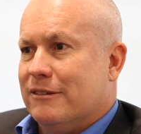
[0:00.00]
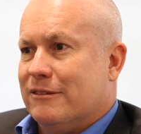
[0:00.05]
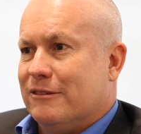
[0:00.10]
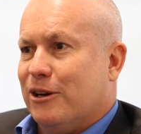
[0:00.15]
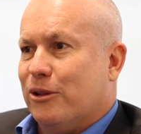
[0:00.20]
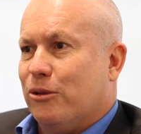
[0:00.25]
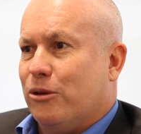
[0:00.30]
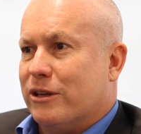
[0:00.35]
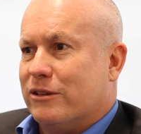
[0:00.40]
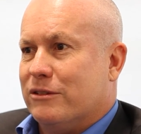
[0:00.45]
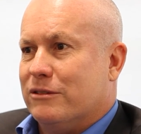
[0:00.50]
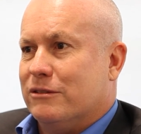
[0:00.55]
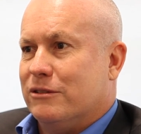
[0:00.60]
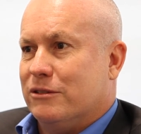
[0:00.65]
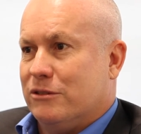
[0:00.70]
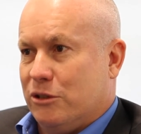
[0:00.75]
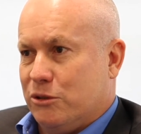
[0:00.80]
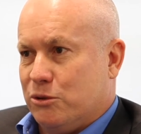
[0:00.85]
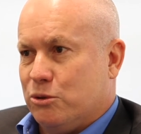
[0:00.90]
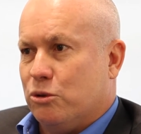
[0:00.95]
I like to
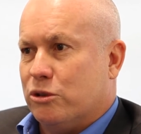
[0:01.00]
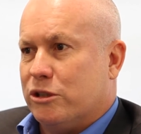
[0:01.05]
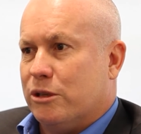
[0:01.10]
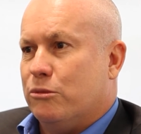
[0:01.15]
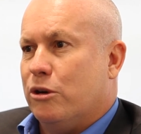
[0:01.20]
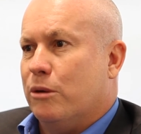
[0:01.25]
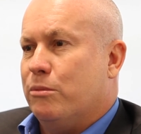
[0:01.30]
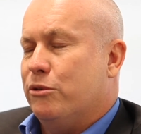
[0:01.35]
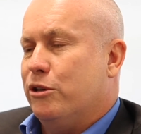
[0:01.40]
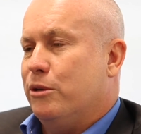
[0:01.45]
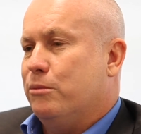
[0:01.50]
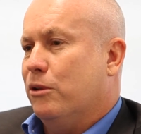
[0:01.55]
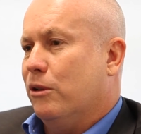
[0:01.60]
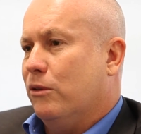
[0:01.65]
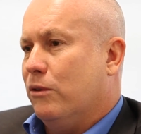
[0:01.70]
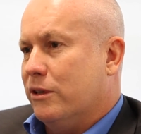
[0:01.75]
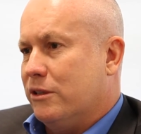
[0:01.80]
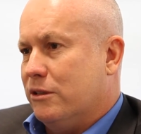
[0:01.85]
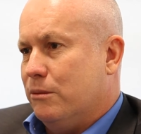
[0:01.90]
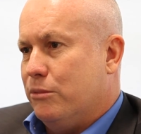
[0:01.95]
talk to my people, I
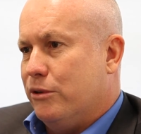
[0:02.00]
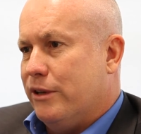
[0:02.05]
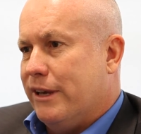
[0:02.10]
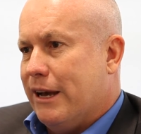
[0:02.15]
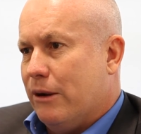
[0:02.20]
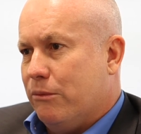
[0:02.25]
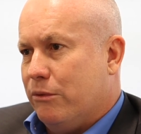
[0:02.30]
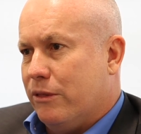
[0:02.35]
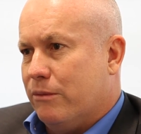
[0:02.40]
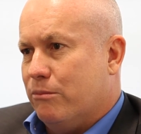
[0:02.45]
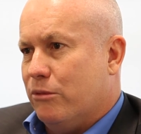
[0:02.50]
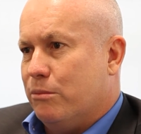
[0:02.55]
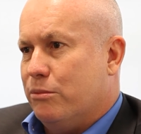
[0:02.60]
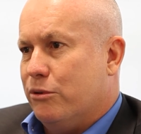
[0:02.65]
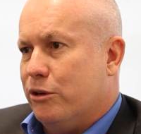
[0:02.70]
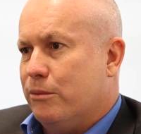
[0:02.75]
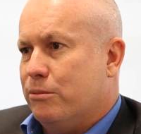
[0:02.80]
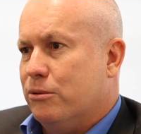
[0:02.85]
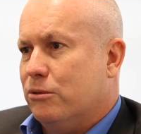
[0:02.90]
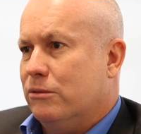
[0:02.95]
like to be out with my
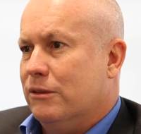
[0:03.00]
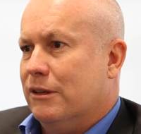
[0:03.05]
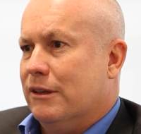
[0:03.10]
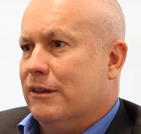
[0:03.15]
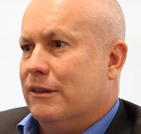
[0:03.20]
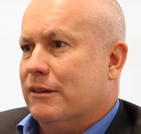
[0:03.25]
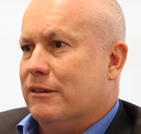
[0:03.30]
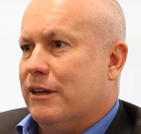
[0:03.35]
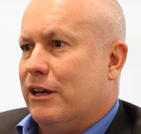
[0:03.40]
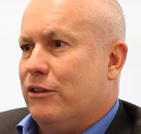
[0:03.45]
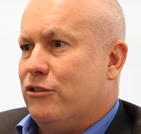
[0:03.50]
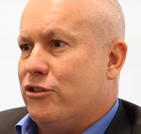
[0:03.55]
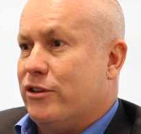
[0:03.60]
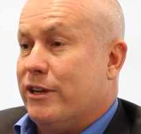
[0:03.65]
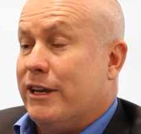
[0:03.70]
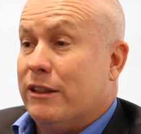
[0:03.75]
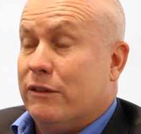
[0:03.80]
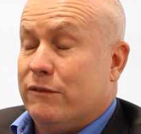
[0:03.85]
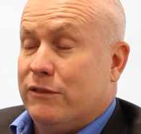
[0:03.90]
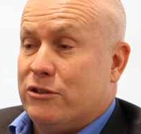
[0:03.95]
people and
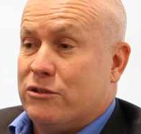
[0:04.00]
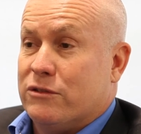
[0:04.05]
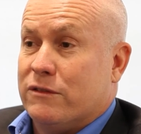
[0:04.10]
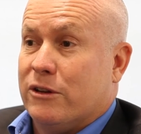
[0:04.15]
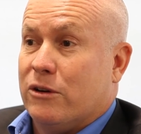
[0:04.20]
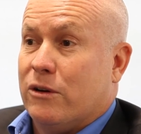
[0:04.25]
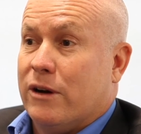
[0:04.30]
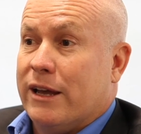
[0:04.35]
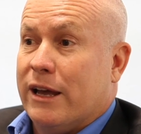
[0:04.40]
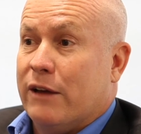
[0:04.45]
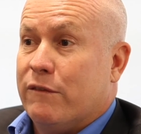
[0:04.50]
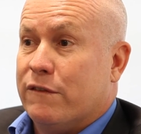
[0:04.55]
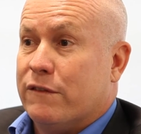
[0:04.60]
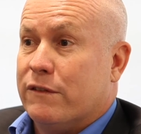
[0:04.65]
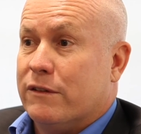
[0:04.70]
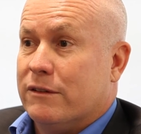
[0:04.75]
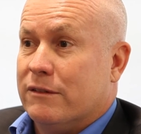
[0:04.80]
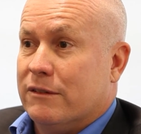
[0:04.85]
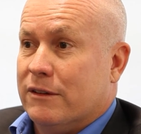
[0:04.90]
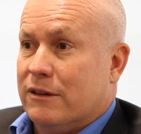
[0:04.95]
share the vision that I have
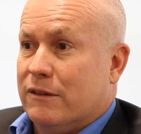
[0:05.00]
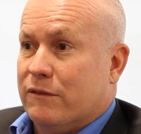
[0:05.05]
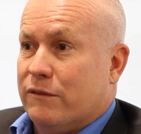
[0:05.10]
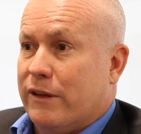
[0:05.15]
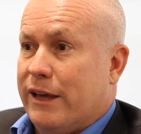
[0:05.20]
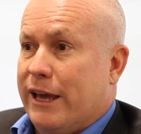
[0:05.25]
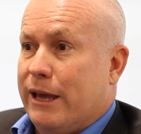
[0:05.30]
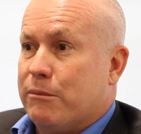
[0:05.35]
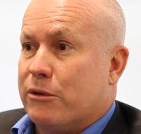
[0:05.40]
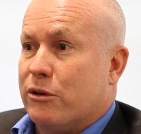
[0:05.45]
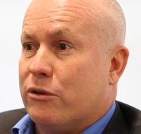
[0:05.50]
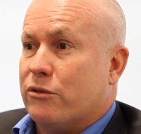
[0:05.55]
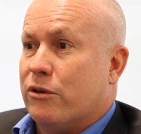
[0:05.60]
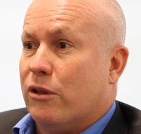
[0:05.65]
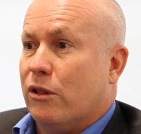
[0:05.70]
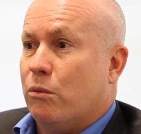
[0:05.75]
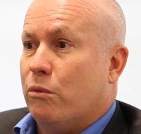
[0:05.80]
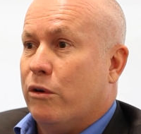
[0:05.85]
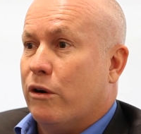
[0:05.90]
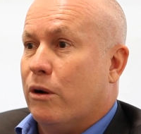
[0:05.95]
for AMP
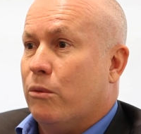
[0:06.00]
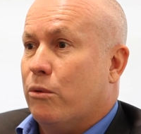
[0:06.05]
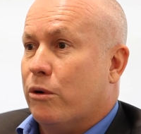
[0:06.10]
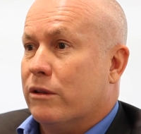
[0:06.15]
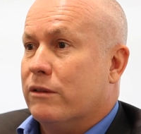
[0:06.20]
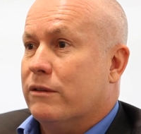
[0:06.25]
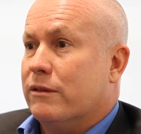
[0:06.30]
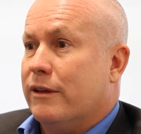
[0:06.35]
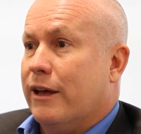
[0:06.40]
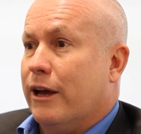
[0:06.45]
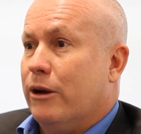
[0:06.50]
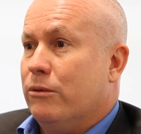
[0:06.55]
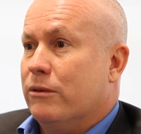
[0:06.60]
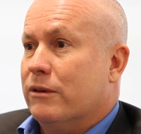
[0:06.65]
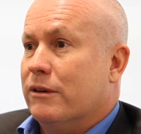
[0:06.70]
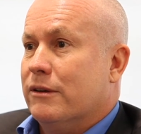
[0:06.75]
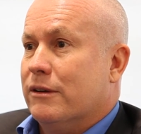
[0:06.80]
Control and where I want it to go.